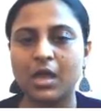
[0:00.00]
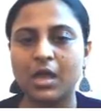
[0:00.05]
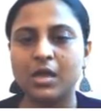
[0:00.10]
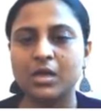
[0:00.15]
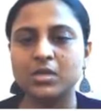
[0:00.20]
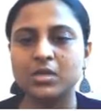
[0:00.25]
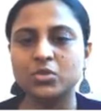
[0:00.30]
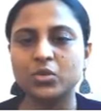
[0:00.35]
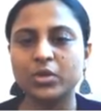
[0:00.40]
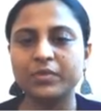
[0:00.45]

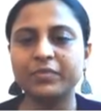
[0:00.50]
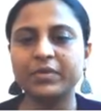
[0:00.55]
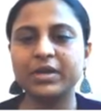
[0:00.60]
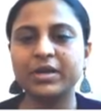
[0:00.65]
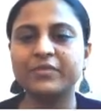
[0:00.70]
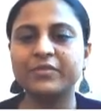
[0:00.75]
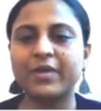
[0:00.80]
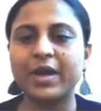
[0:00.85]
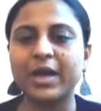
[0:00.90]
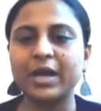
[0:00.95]
So if we
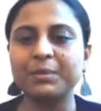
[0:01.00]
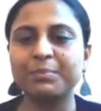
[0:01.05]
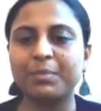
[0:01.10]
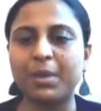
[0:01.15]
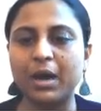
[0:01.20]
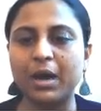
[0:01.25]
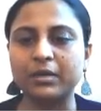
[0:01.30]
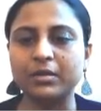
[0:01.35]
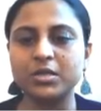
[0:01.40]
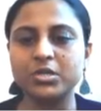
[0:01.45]
define
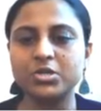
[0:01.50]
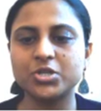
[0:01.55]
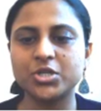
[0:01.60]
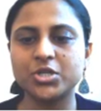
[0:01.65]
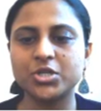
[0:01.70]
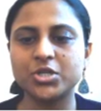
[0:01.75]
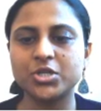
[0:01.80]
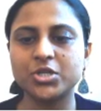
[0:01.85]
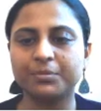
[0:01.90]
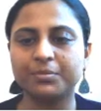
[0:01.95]

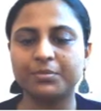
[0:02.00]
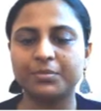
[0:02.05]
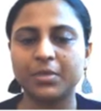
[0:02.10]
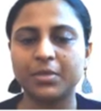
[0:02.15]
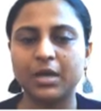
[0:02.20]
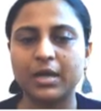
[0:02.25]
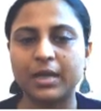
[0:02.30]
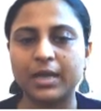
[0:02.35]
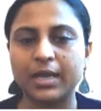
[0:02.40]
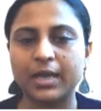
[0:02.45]
partnership,
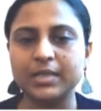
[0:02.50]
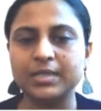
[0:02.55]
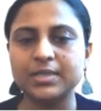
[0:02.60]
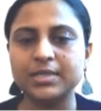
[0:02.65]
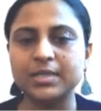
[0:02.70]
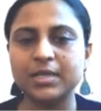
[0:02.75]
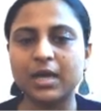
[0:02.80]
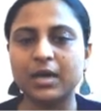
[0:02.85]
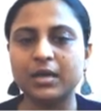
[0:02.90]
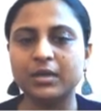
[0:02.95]
it's an
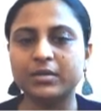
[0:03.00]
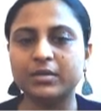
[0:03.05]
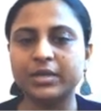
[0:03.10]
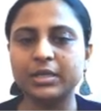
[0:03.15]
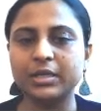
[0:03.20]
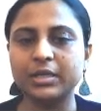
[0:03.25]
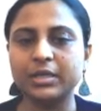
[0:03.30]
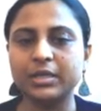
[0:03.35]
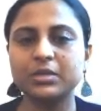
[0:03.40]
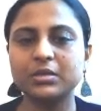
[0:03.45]

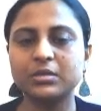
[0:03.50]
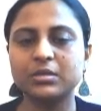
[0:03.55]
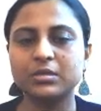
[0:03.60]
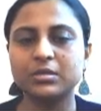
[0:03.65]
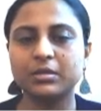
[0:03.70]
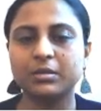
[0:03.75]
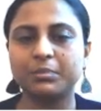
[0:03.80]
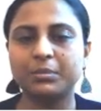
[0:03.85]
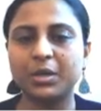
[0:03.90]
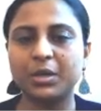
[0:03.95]
agreement
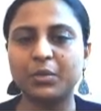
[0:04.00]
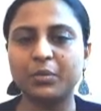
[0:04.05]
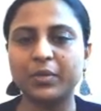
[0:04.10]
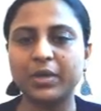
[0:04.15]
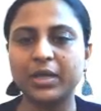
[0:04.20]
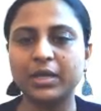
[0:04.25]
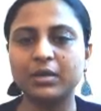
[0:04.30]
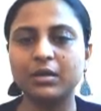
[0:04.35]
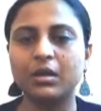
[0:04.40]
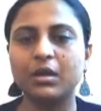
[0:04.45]

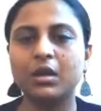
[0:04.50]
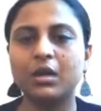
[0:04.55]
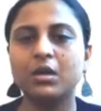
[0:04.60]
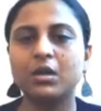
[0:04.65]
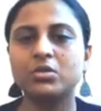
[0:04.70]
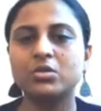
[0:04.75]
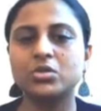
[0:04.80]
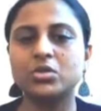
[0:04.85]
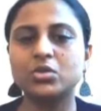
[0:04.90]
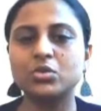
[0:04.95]
between
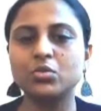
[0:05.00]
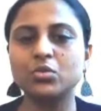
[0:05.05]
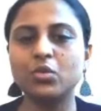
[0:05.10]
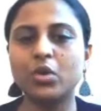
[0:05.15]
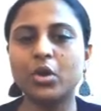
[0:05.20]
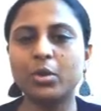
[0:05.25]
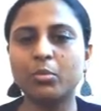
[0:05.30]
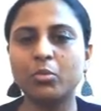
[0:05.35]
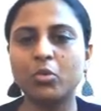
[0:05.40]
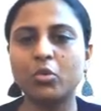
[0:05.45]
two
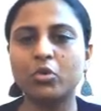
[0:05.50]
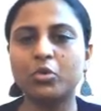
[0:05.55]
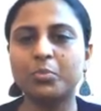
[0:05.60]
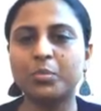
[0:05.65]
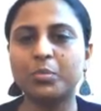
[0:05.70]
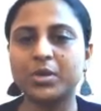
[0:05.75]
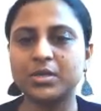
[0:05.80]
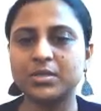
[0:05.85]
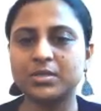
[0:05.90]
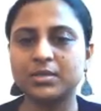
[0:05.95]
or more
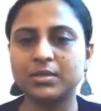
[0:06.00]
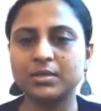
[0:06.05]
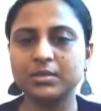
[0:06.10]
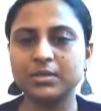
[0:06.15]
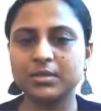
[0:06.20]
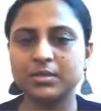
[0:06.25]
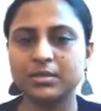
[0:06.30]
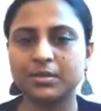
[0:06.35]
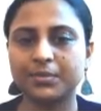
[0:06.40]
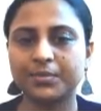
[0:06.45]

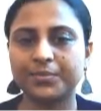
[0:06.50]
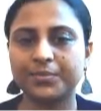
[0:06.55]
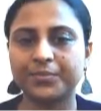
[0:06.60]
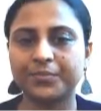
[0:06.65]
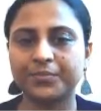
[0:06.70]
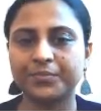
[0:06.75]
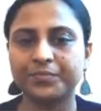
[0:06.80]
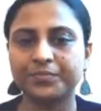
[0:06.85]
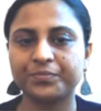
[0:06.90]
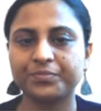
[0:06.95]
persons
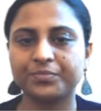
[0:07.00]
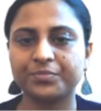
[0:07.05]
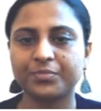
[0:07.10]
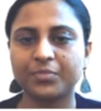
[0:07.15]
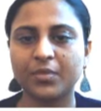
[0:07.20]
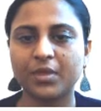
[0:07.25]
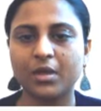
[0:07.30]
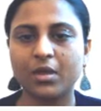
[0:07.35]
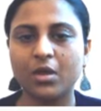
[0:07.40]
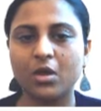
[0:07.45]

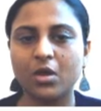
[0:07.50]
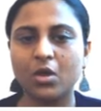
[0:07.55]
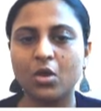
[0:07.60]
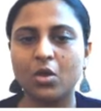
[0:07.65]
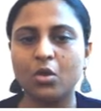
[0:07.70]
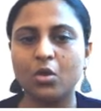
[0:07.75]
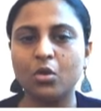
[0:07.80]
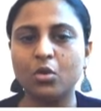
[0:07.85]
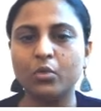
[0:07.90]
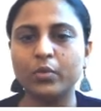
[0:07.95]

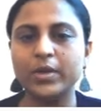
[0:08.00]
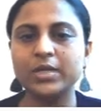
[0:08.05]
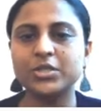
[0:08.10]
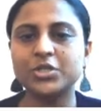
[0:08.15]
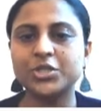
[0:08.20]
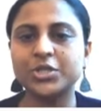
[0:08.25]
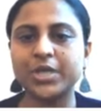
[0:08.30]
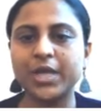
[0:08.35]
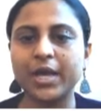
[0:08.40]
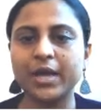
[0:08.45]
who will
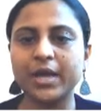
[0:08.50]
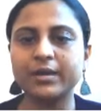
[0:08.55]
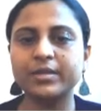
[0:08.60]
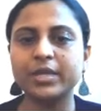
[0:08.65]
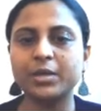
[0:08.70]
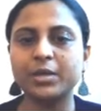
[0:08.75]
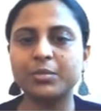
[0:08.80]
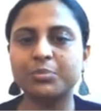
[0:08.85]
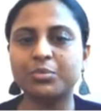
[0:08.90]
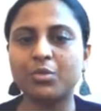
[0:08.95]
share
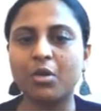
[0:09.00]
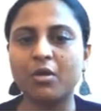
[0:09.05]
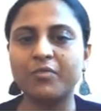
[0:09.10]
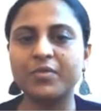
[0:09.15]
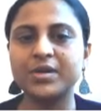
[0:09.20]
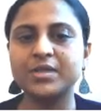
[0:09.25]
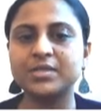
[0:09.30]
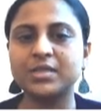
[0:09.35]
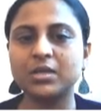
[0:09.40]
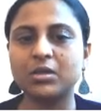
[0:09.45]
their
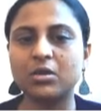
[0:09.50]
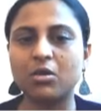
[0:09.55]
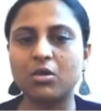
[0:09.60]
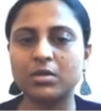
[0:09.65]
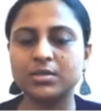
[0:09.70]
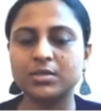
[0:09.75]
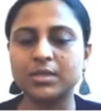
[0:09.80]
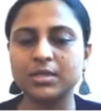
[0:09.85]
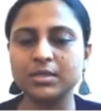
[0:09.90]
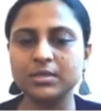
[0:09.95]
profits and
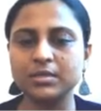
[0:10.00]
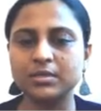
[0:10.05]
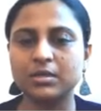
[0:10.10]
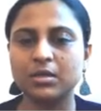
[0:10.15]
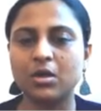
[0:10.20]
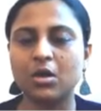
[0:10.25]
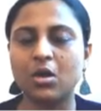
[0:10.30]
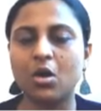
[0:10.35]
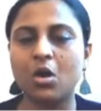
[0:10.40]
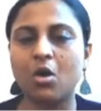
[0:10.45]
losses
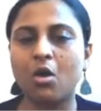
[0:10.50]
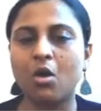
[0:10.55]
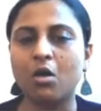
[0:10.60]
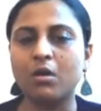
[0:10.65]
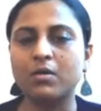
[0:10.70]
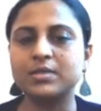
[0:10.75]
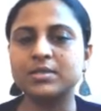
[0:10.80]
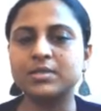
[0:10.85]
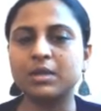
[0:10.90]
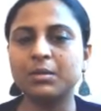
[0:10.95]

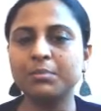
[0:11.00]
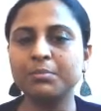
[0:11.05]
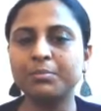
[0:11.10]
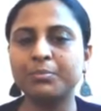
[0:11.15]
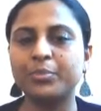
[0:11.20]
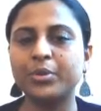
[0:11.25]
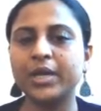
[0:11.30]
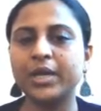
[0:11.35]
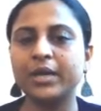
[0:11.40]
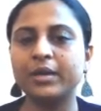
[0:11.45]
on some
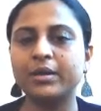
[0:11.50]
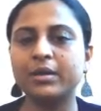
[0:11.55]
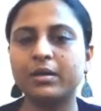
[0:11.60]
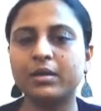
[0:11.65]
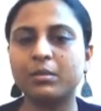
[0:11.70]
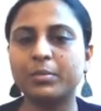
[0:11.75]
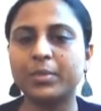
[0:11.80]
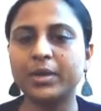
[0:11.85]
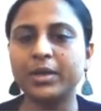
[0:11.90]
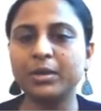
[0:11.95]

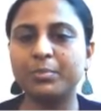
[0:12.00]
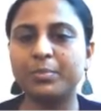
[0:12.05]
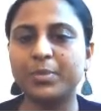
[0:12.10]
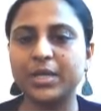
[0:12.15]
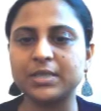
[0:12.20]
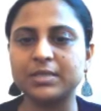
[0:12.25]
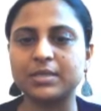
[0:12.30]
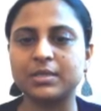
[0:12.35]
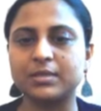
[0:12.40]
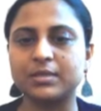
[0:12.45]
predetermined
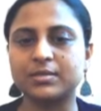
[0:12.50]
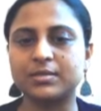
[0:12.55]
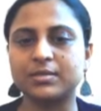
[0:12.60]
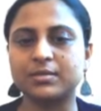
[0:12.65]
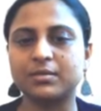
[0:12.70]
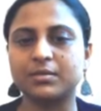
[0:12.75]
basis.